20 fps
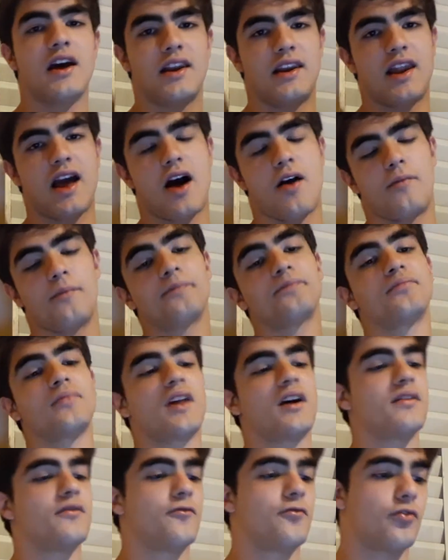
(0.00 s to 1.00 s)
Now,
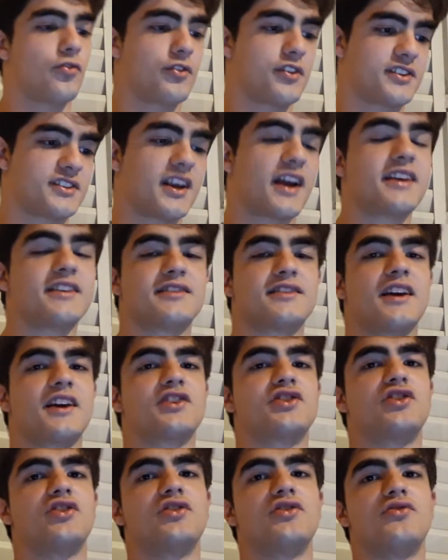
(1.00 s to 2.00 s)
for the science
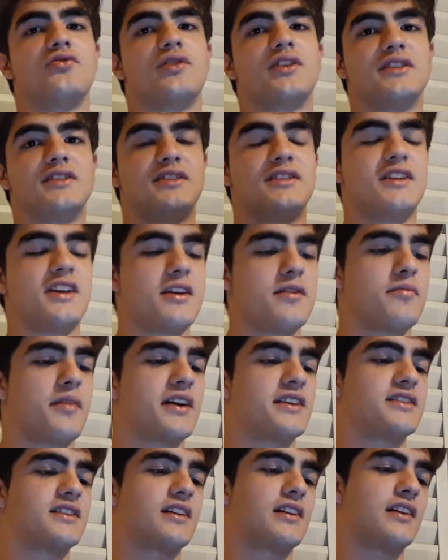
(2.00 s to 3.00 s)
section, you can see
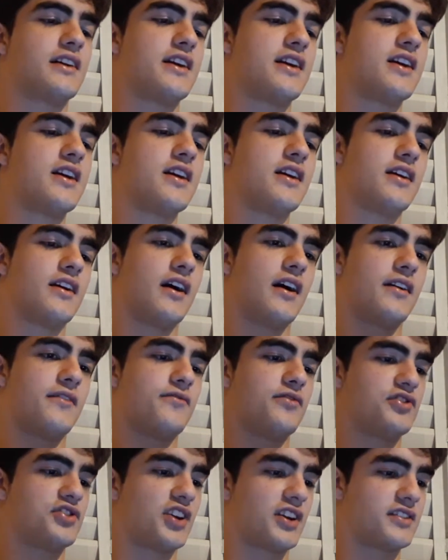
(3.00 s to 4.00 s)
basically,
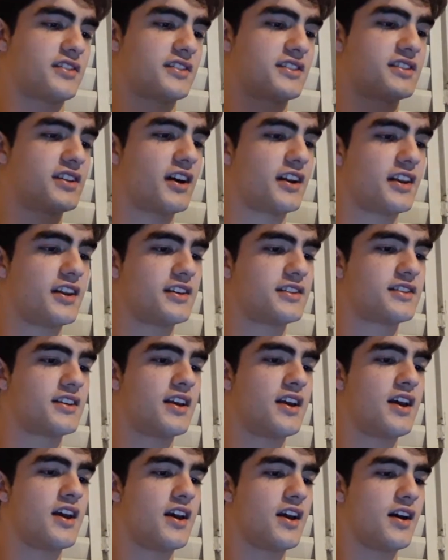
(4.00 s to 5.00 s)
if you check the studies,
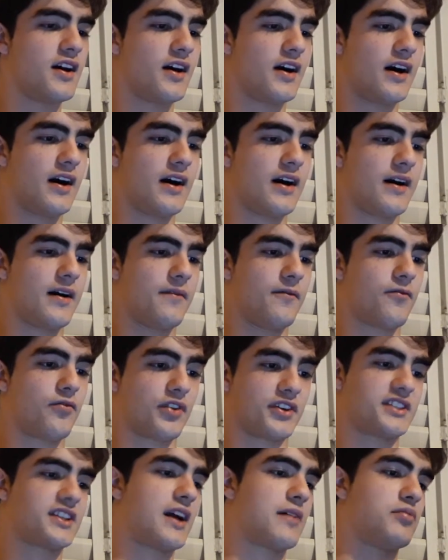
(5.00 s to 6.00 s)
for
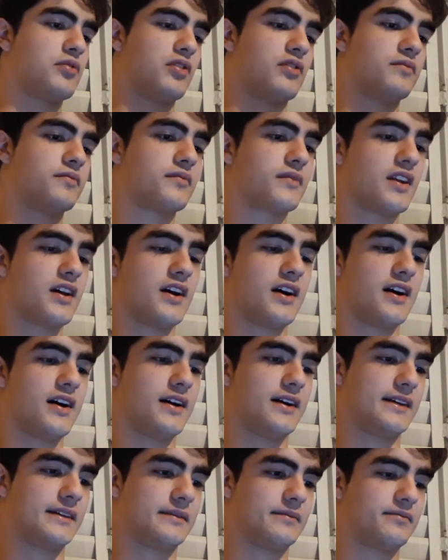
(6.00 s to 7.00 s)
example,
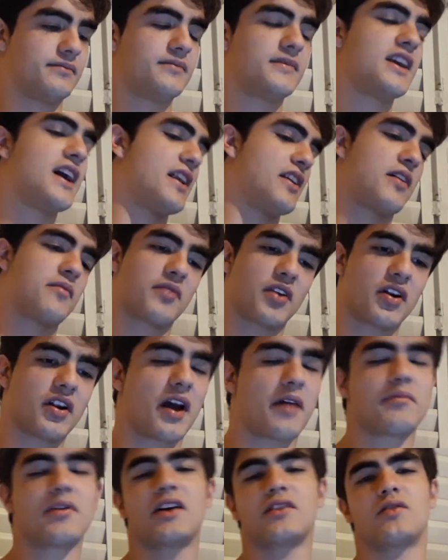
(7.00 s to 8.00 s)
and
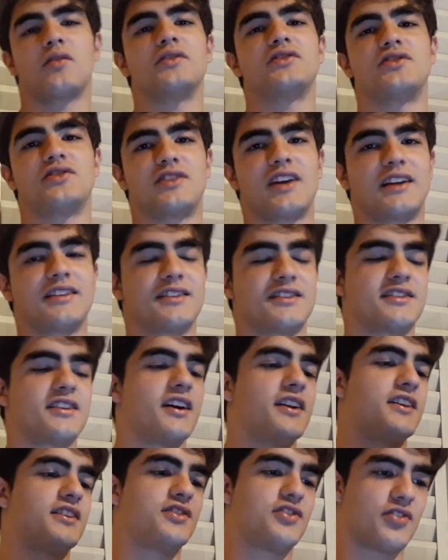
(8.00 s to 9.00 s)
I'm not going to cite the
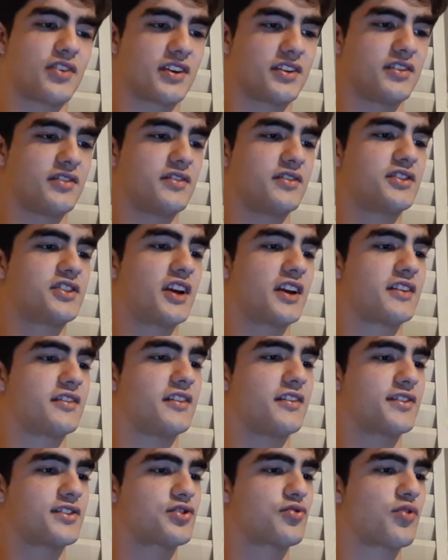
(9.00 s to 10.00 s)
studies, you can check in
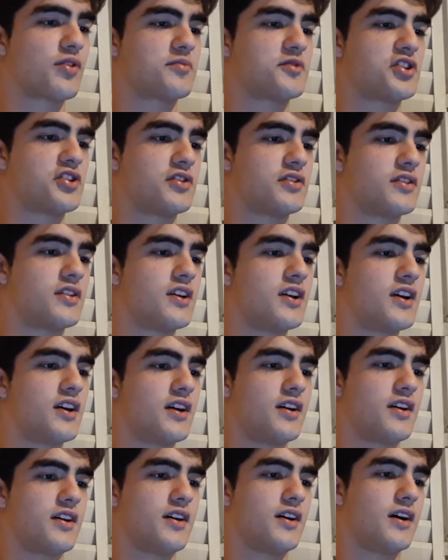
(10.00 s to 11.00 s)
the description,
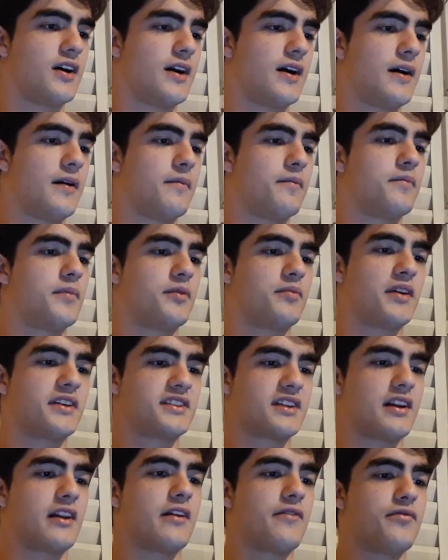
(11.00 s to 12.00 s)
but
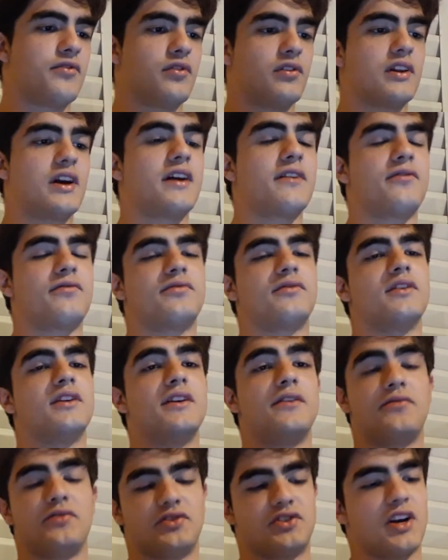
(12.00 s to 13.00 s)
basically if
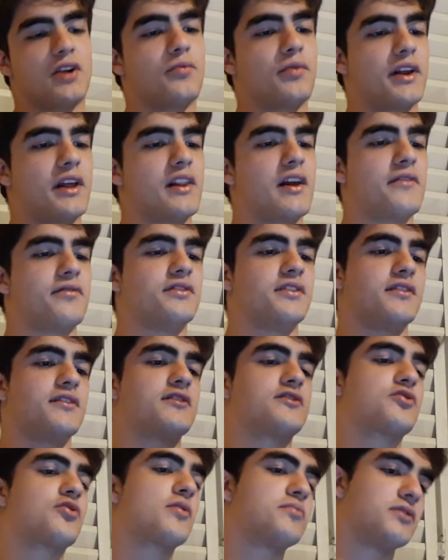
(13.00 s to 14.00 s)
you check what I left in the
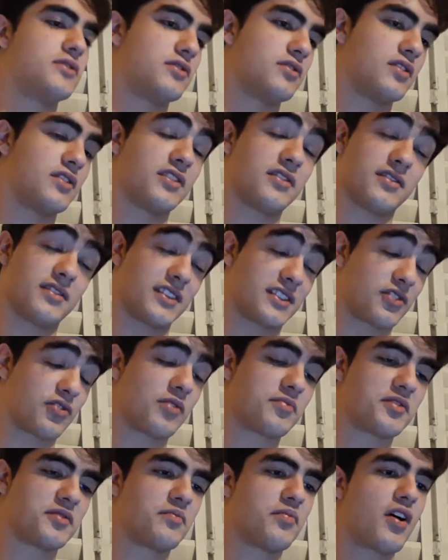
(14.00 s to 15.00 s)

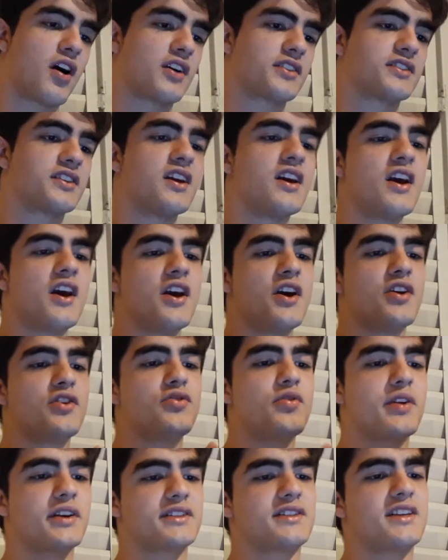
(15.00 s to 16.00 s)
description box,
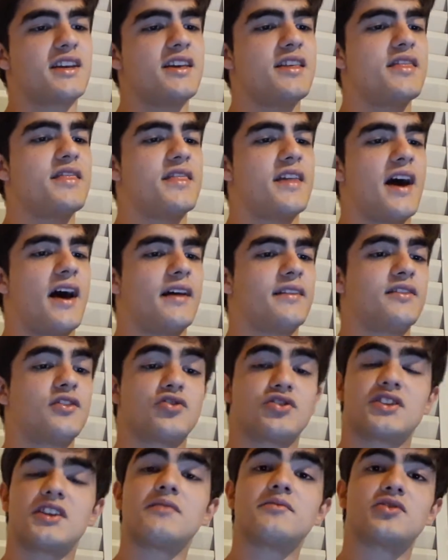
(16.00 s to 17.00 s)
you can see that
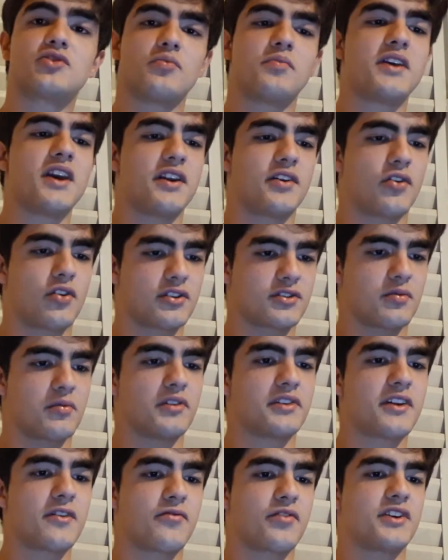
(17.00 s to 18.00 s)
there seems to be a
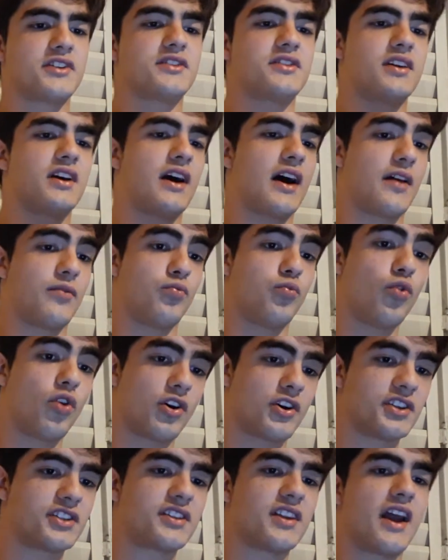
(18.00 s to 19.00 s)
noticeable difference at
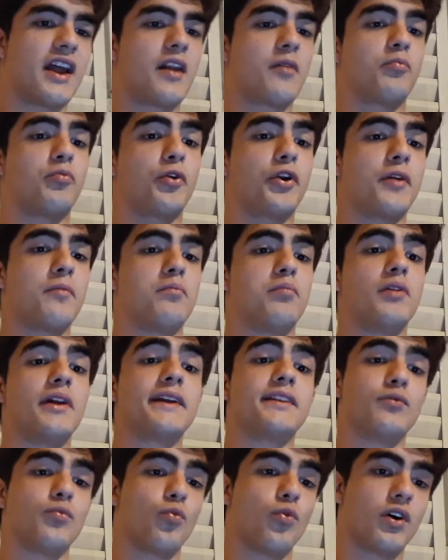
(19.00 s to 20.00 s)
worst and a pretty
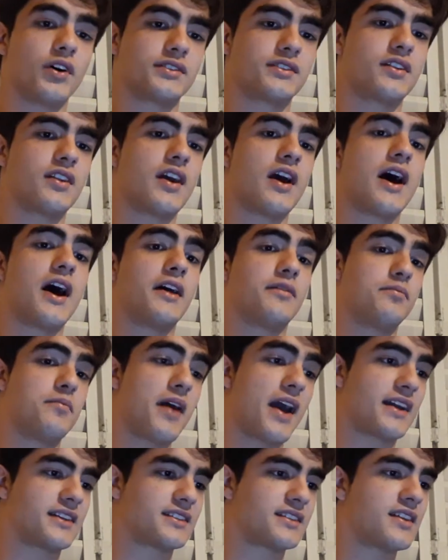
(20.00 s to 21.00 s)
blatant one at
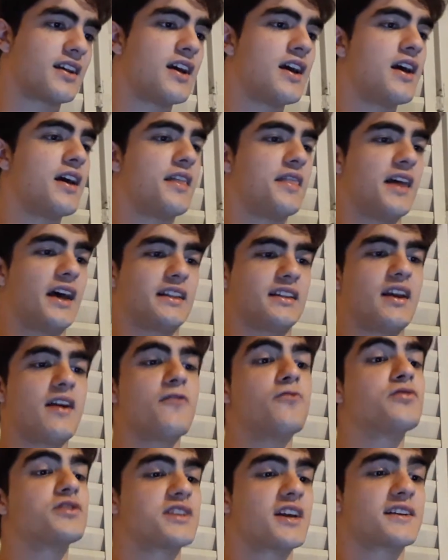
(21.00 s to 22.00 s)
best, that
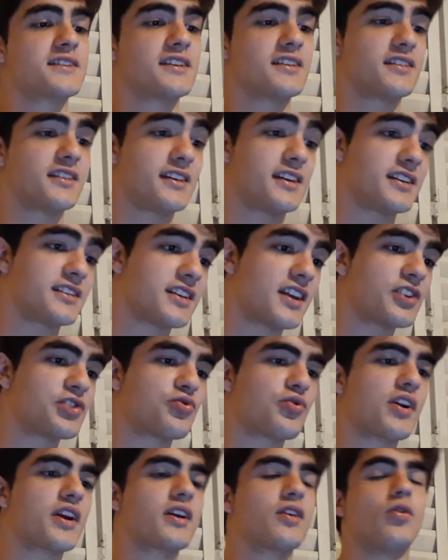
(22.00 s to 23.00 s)
emphasizing the
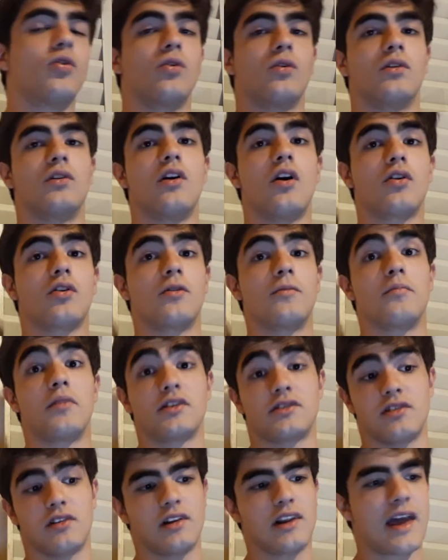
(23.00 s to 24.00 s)
eccentric or longer
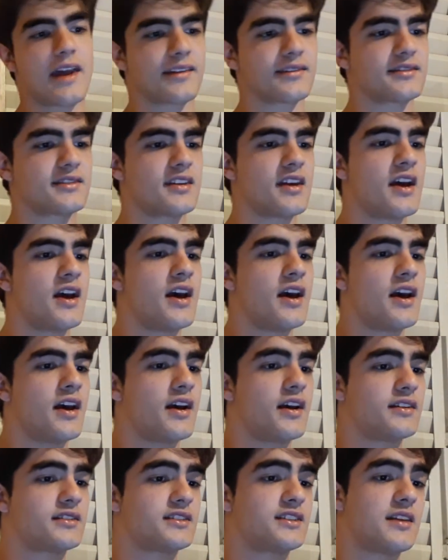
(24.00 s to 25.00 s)
muscle lengths
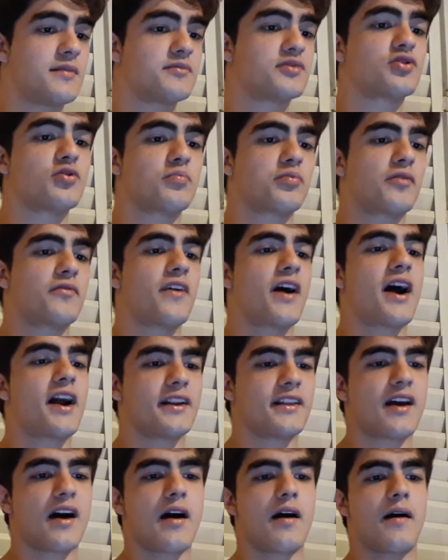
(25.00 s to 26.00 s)
seems to
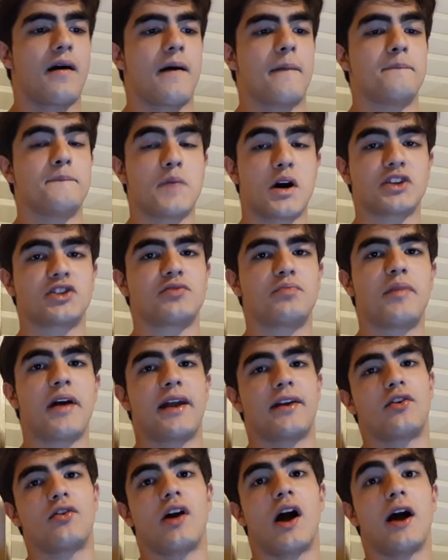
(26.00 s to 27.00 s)
provide a much
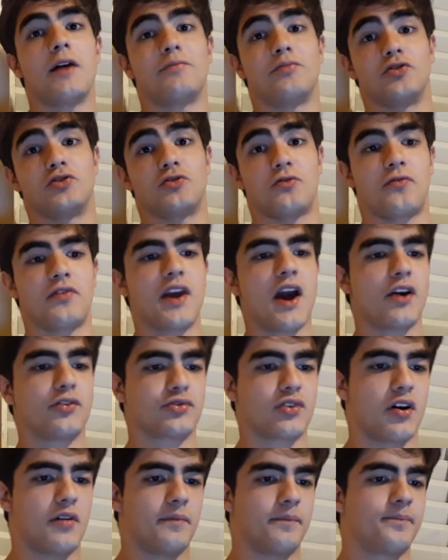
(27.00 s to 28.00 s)
better hypertrophy
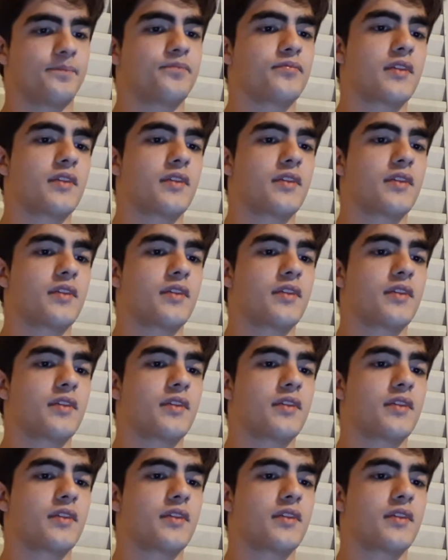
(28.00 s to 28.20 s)
outcome.